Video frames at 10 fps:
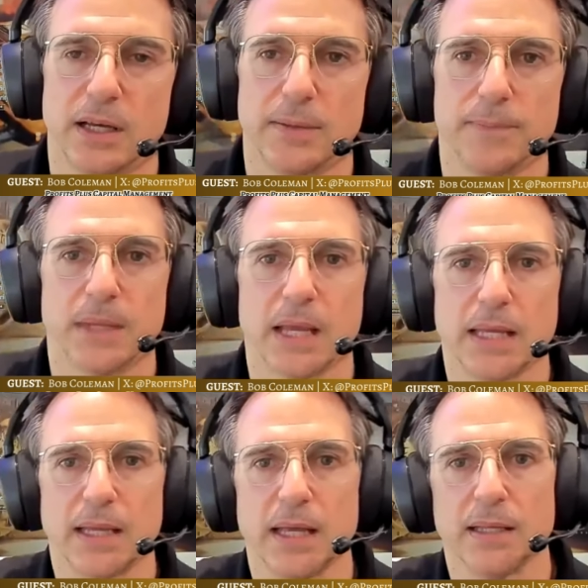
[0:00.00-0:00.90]
And
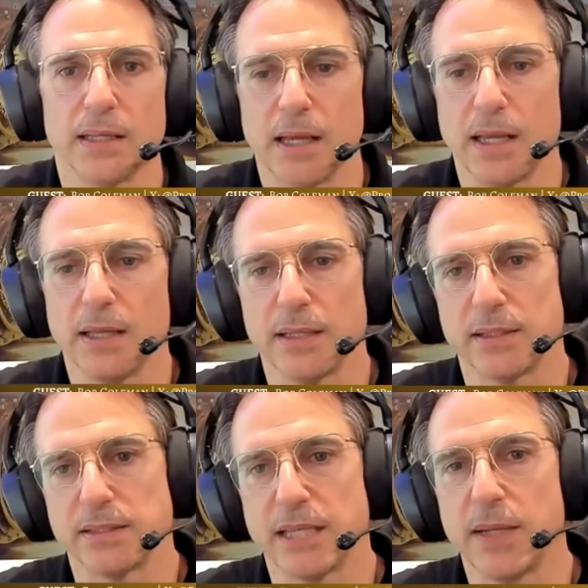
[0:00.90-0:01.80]
at
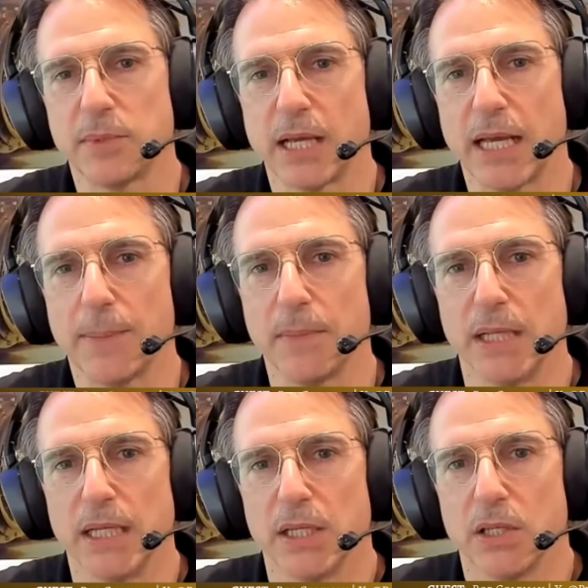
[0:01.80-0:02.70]
the same time,
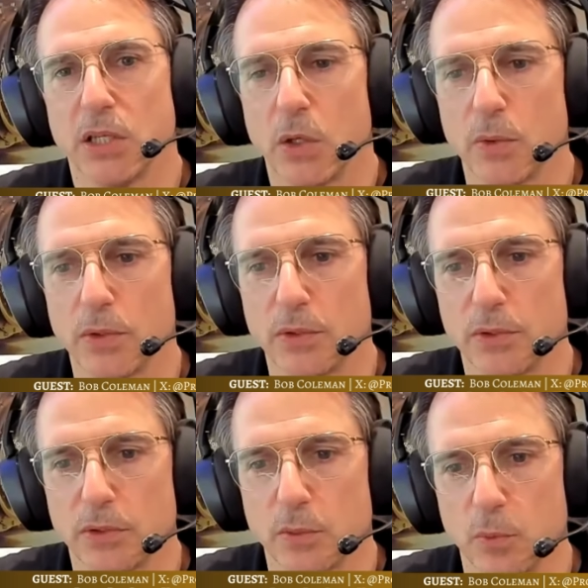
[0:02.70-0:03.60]
you know,
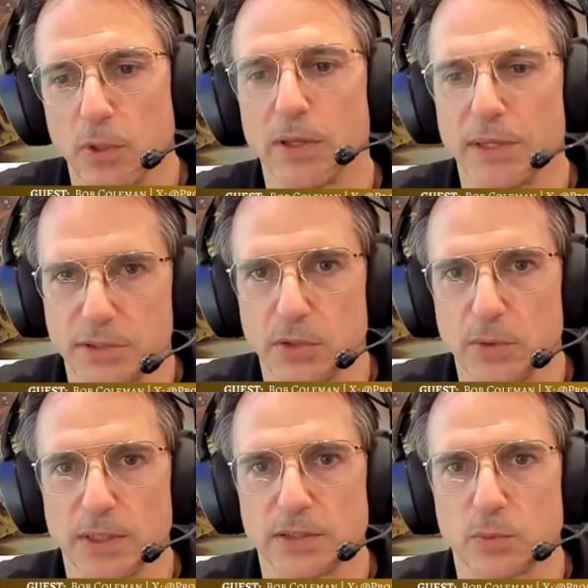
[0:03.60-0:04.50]
the real
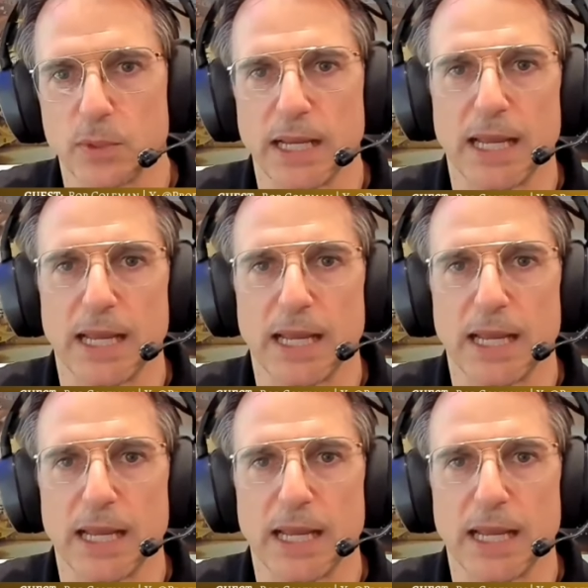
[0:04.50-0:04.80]
issue is what